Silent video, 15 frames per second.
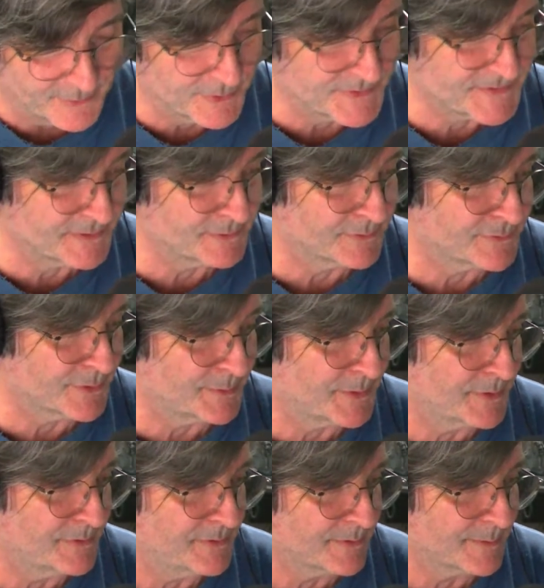Good signal from
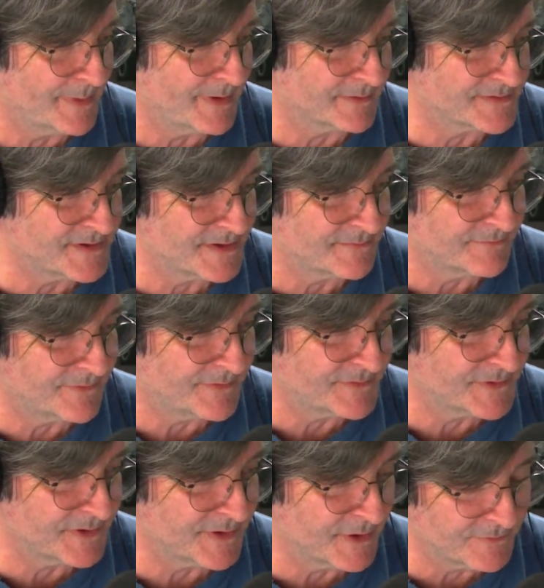you. You're about 10,
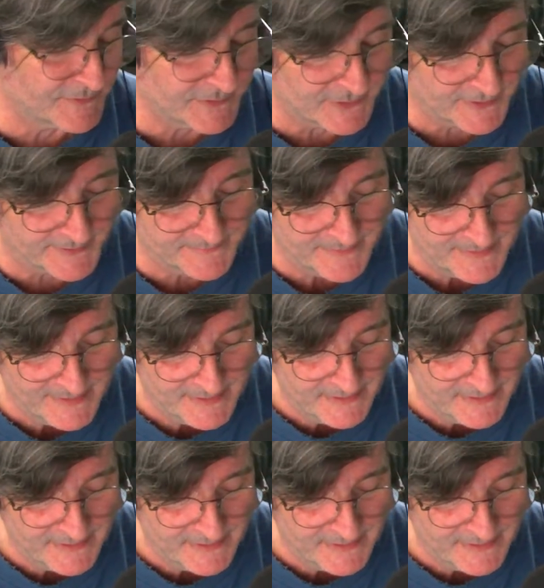15 over 9.